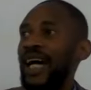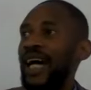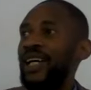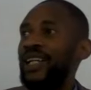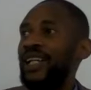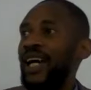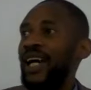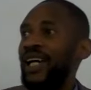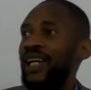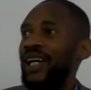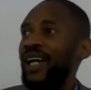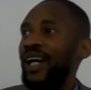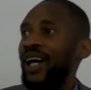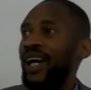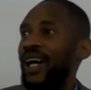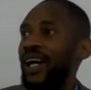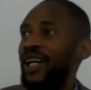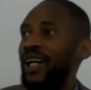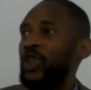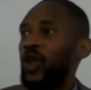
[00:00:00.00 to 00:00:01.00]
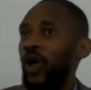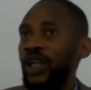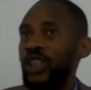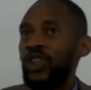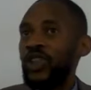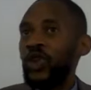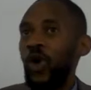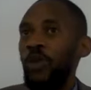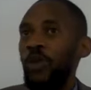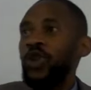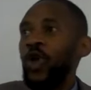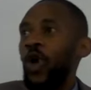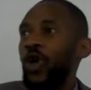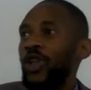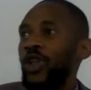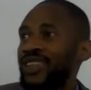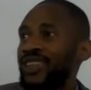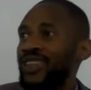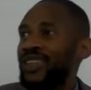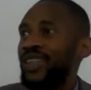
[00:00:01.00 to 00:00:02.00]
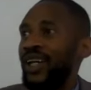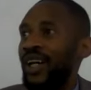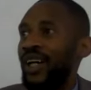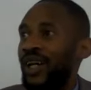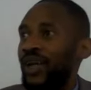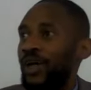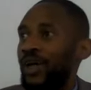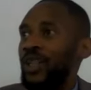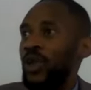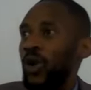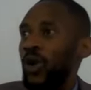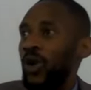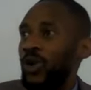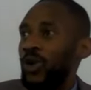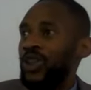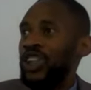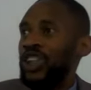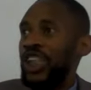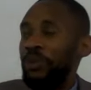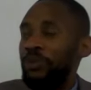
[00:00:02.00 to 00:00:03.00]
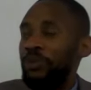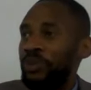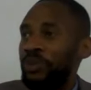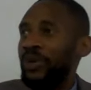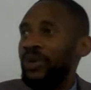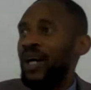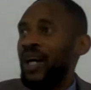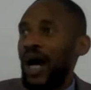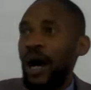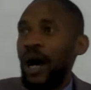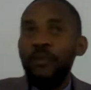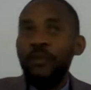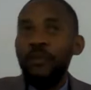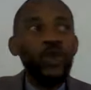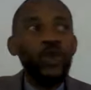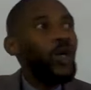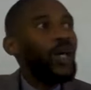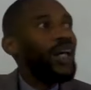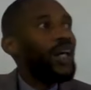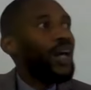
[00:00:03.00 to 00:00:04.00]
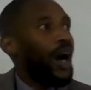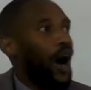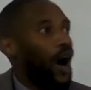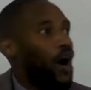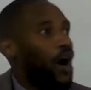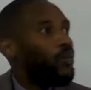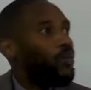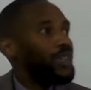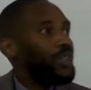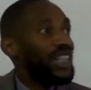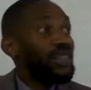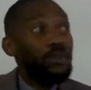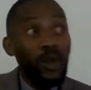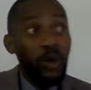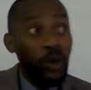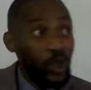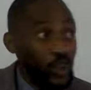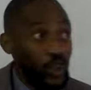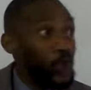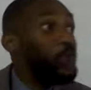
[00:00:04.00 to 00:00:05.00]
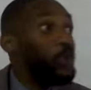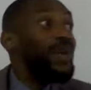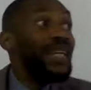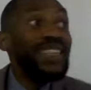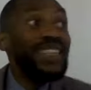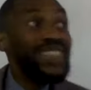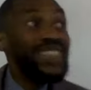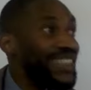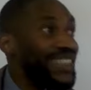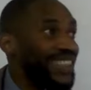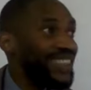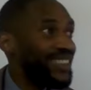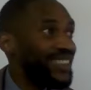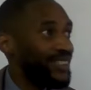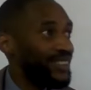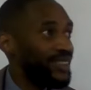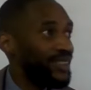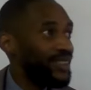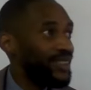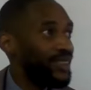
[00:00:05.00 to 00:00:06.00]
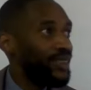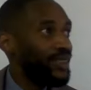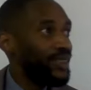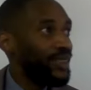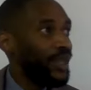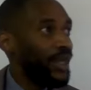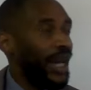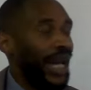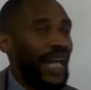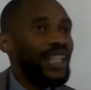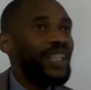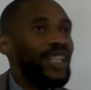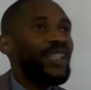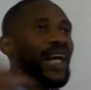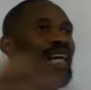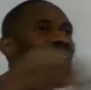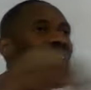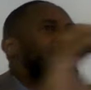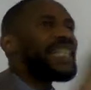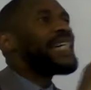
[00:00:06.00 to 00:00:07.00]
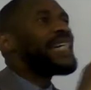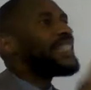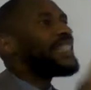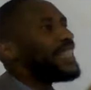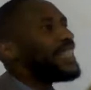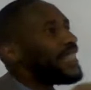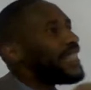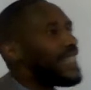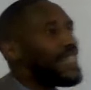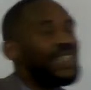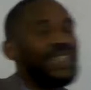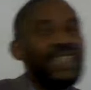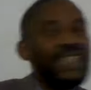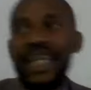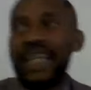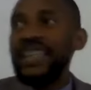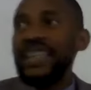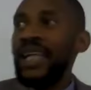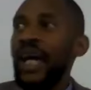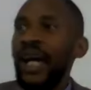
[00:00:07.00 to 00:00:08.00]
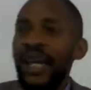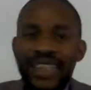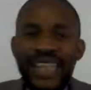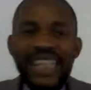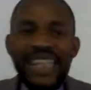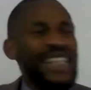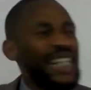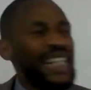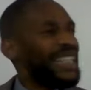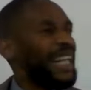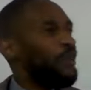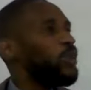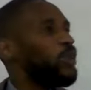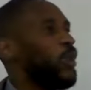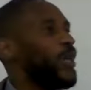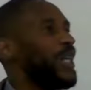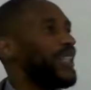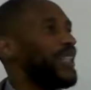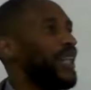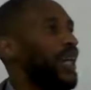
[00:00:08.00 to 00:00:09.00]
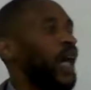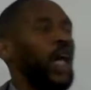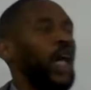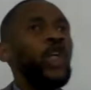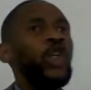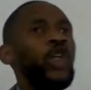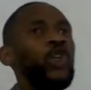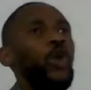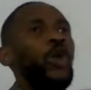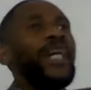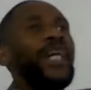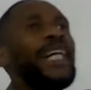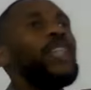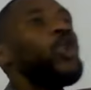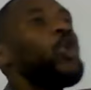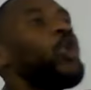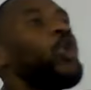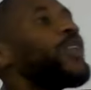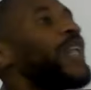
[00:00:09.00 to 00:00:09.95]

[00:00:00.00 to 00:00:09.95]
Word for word: a, a, storm-tossed you know, ship come to a calm just because you mentioned it? And Christ says these things. He says, These things I'm doing, you can do